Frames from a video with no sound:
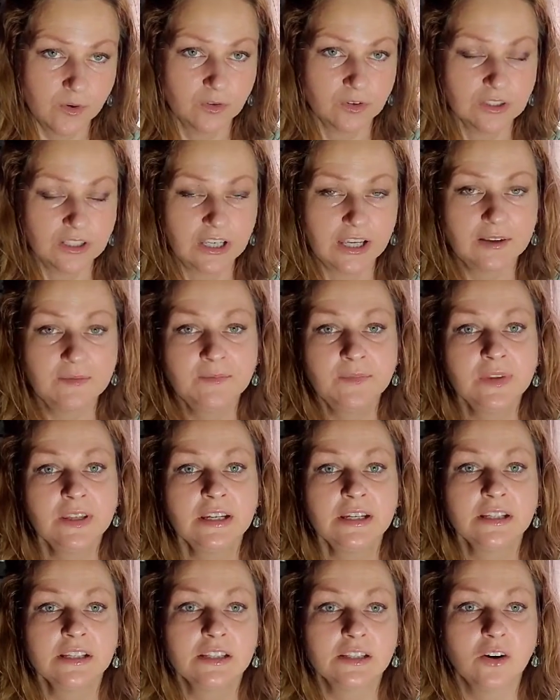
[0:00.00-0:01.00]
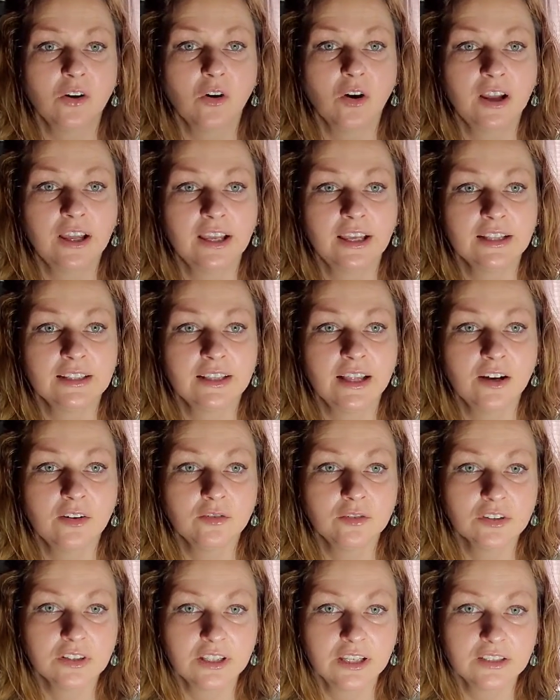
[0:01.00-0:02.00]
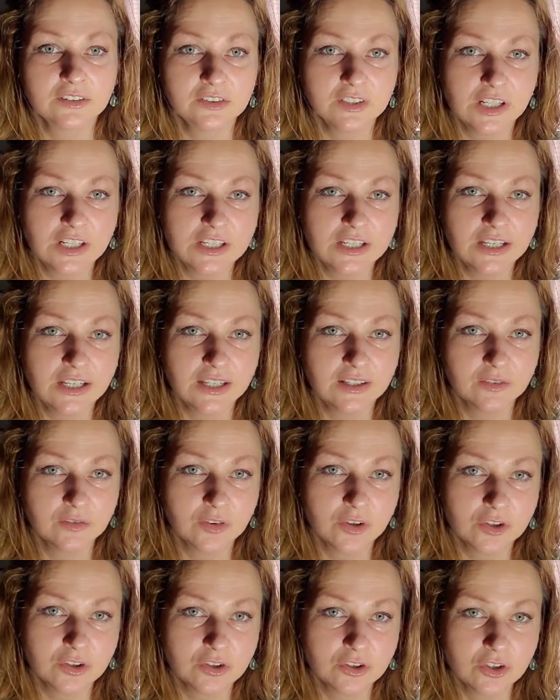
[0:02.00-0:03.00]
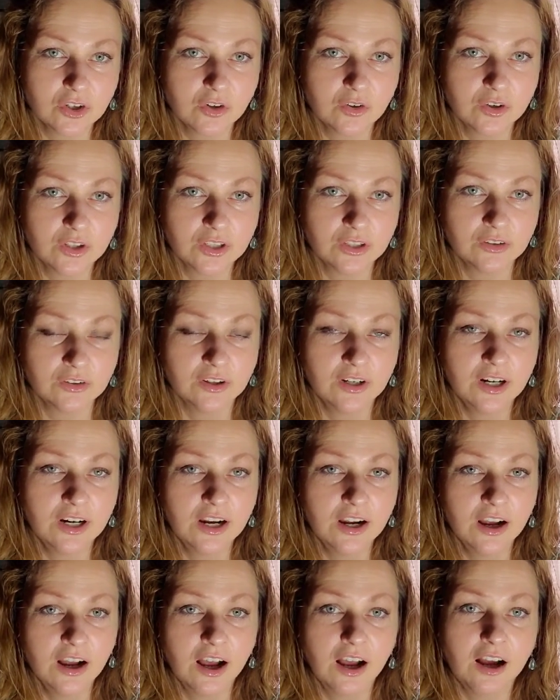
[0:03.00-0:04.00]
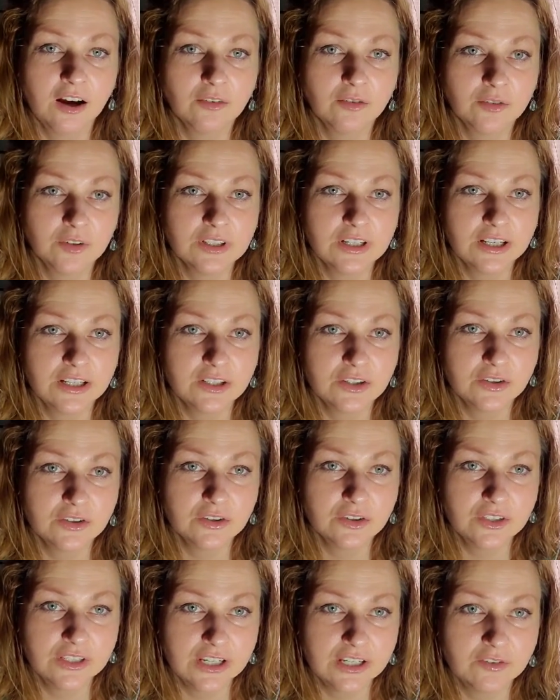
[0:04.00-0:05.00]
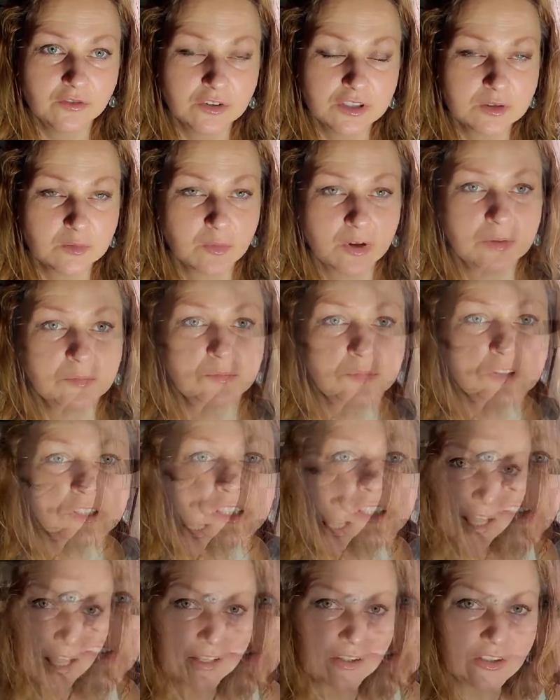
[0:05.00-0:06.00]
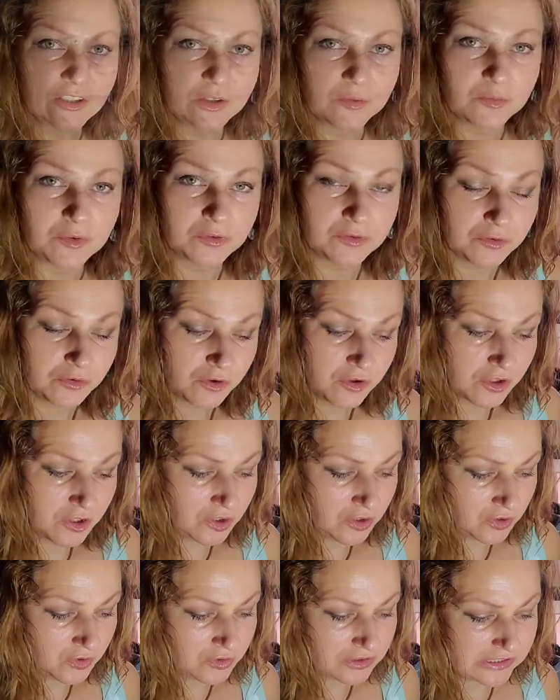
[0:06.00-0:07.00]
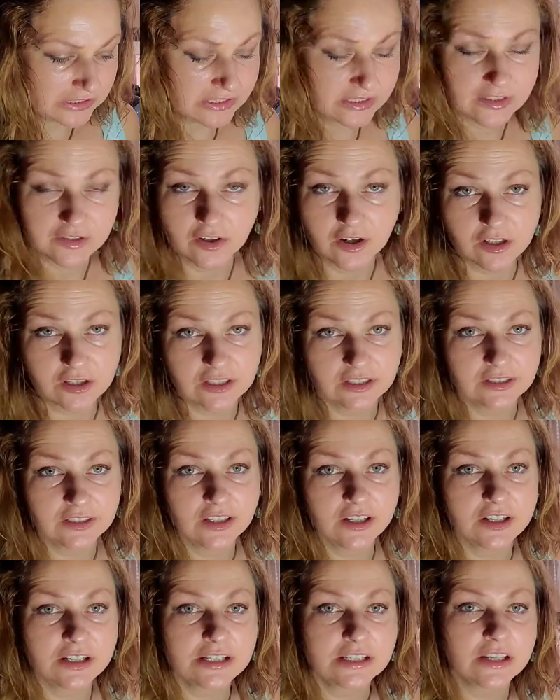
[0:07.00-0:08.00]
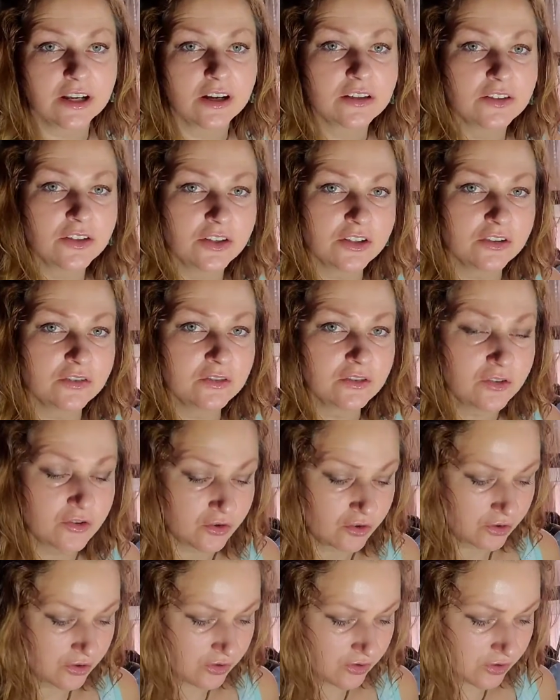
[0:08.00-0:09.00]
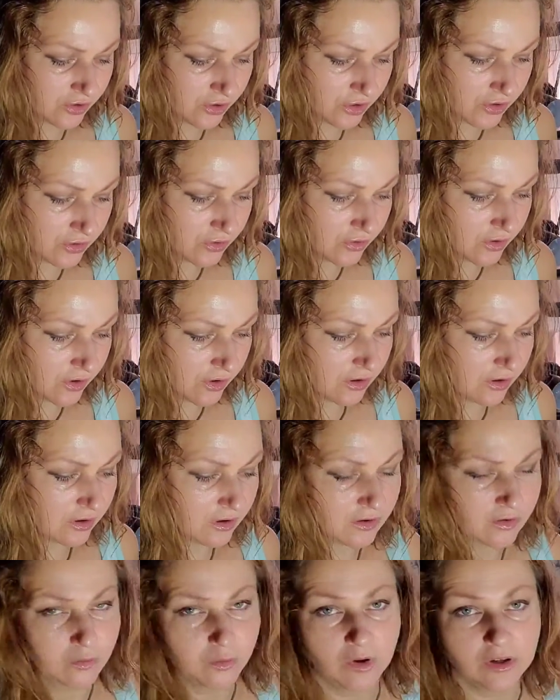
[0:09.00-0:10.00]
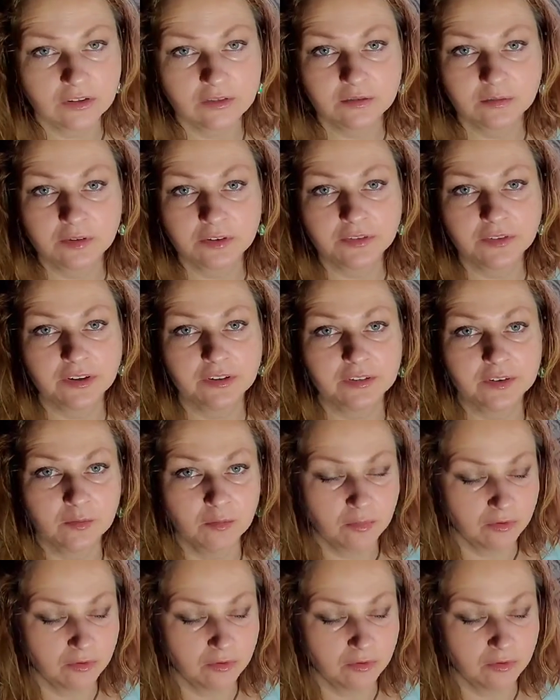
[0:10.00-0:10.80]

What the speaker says: Okay, so and I will get ready and will show you what I did with my. Okay, before you started, guys, I just want to show you one of my favorite